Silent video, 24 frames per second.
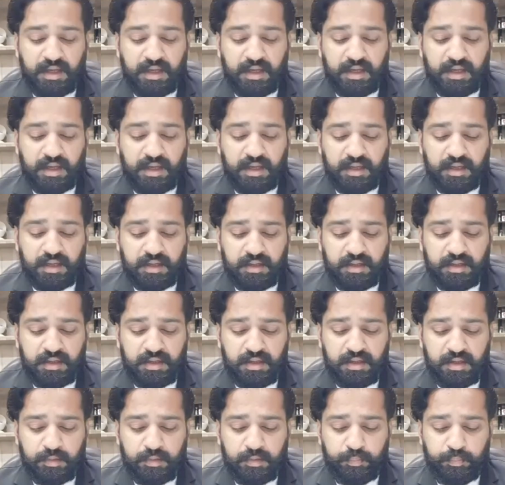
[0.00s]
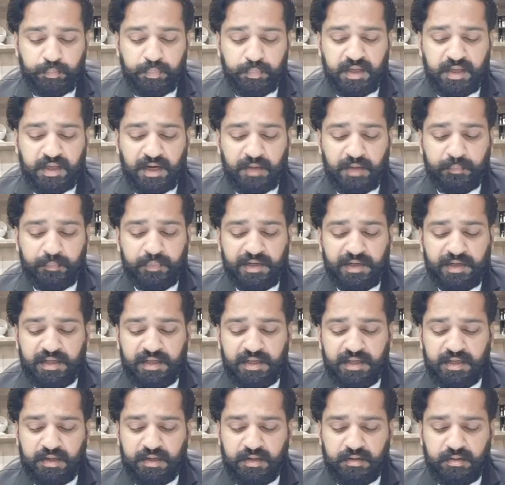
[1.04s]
thing become clear,